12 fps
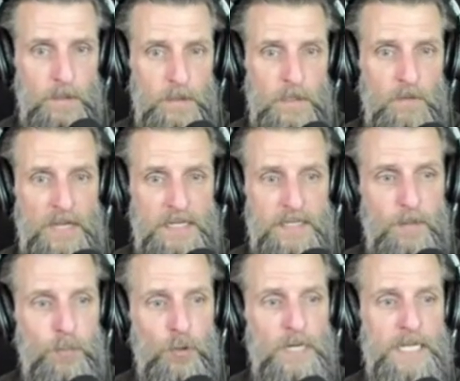They need to
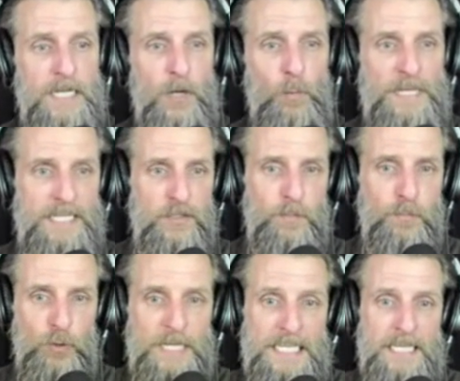bring, we need to
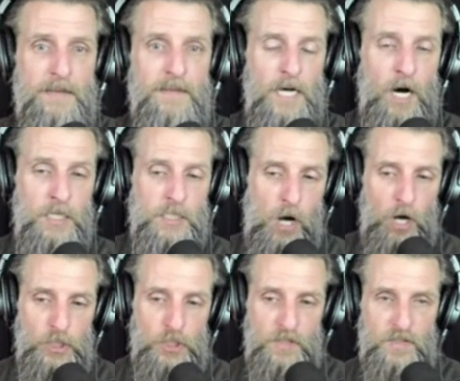bring the
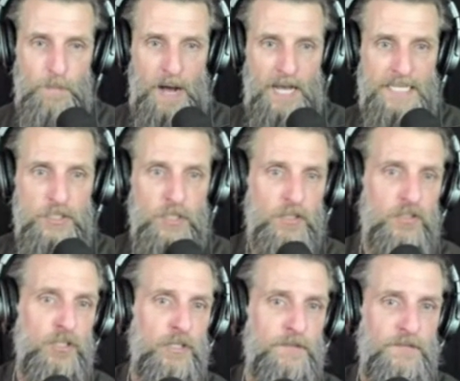unconscious mind to the
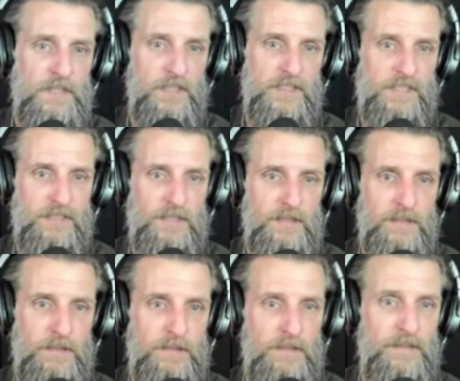surface,
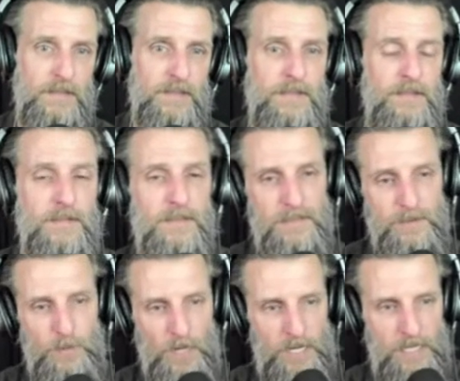
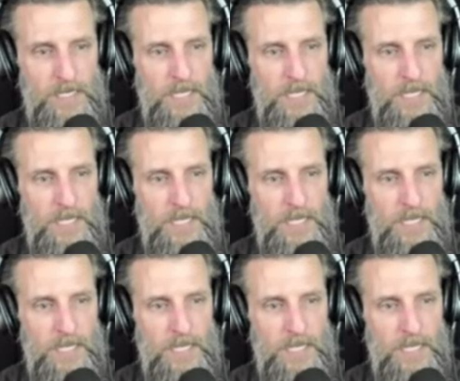right?